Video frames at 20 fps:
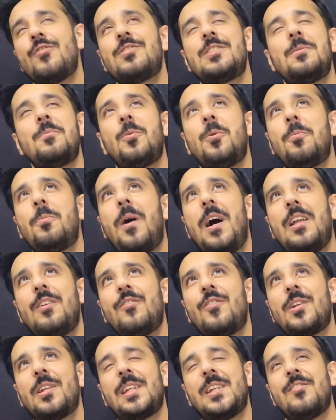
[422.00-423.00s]
you, FC
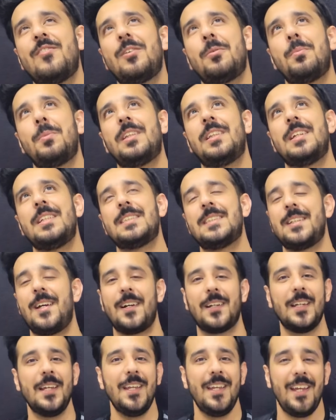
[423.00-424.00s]
Mobile, for giving me this
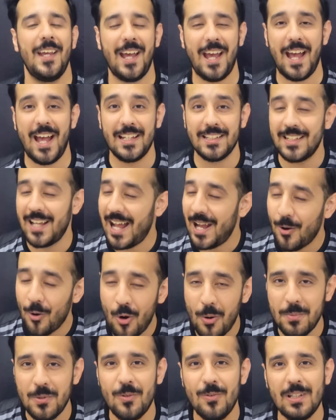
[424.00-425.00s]
luck. And I
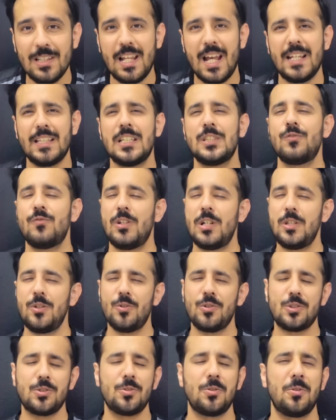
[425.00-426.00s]
hope you will like this
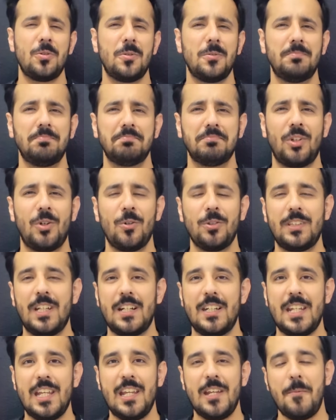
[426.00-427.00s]
video. So on
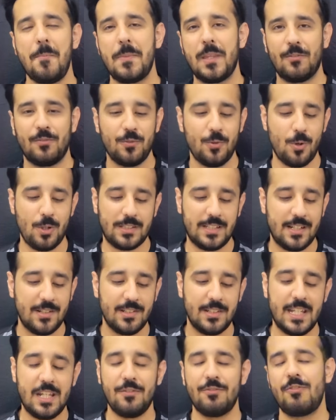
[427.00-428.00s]
the day 4th
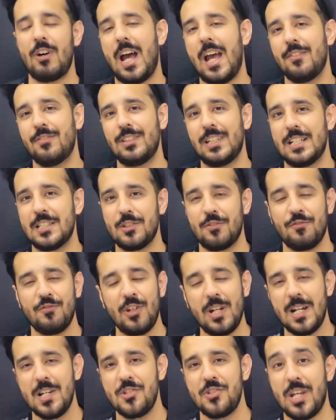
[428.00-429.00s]
and day 5th, it's a
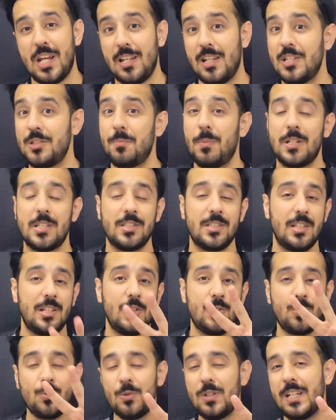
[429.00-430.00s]
failed challenge, but
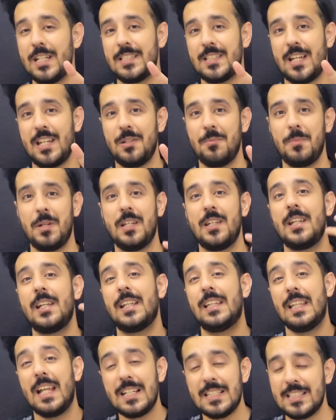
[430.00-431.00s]
still 2 days are
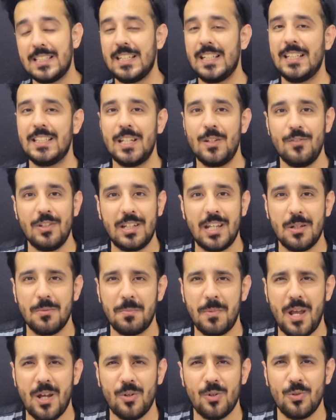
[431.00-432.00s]
remaining. Let's see, either we
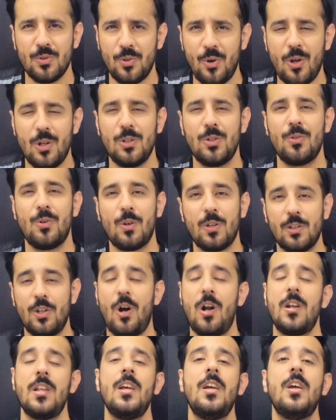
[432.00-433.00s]
can pack Ronaldo or
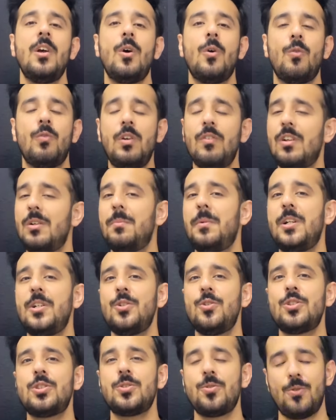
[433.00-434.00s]
not. We will
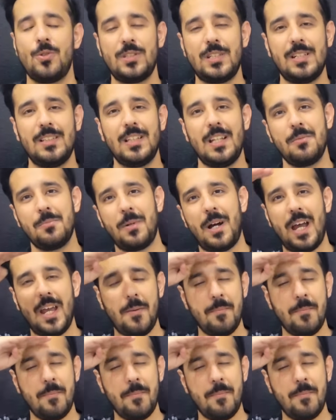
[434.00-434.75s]
meet you soon. Till then,